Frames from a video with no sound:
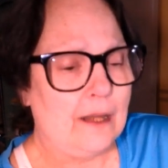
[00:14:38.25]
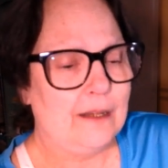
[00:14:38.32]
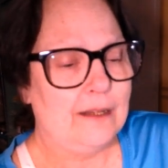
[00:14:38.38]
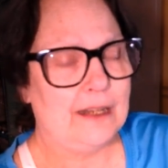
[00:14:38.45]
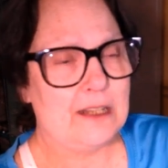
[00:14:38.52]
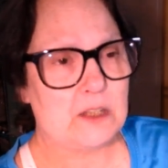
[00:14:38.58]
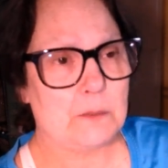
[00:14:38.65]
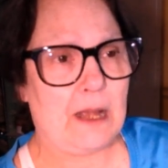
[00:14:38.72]

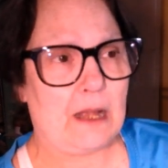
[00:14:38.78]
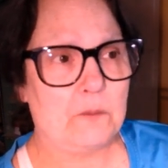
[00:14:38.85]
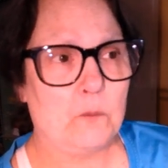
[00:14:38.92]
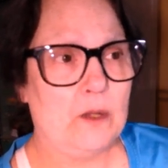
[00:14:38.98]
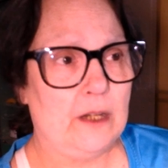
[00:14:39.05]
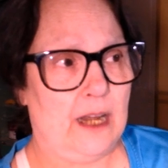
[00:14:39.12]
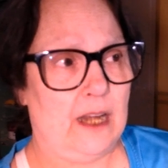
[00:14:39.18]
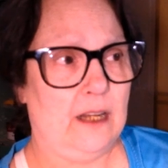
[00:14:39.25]
It's about
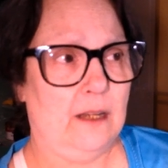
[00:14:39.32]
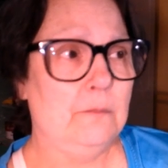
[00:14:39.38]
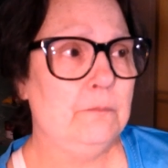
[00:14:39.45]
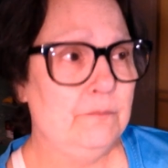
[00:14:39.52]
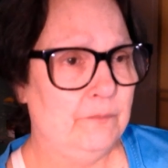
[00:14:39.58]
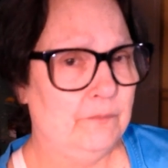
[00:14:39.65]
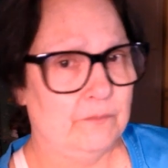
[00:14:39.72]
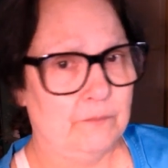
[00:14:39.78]
1 a.m.
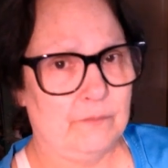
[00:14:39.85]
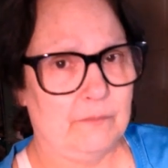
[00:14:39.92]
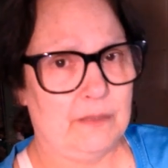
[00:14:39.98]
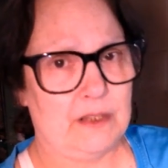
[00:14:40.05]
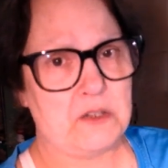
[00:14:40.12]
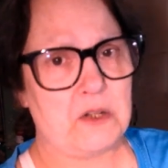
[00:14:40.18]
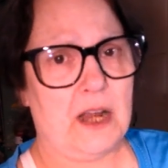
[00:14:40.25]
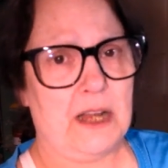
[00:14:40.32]

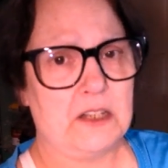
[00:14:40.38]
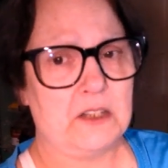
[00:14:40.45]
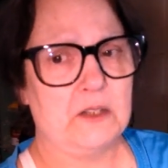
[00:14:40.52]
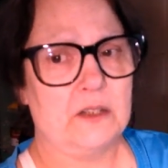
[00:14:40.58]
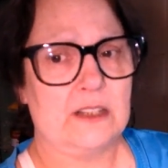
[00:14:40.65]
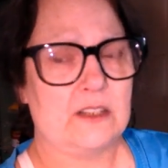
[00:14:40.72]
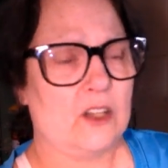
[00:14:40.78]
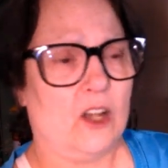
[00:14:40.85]
Been trying to do
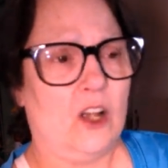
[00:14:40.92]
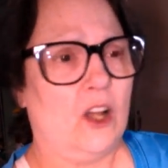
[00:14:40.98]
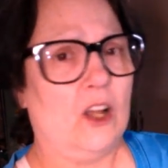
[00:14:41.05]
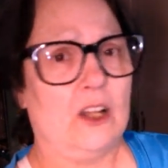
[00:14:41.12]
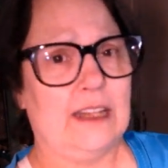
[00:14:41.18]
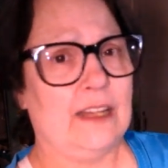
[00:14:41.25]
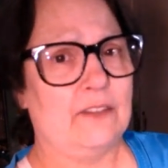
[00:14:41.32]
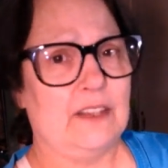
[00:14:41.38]
this
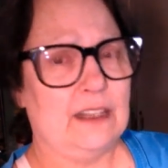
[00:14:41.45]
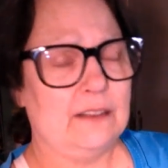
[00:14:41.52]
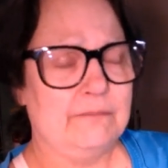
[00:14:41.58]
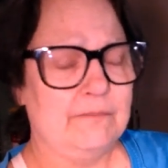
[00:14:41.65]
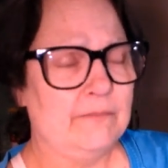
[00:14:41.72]
all evening.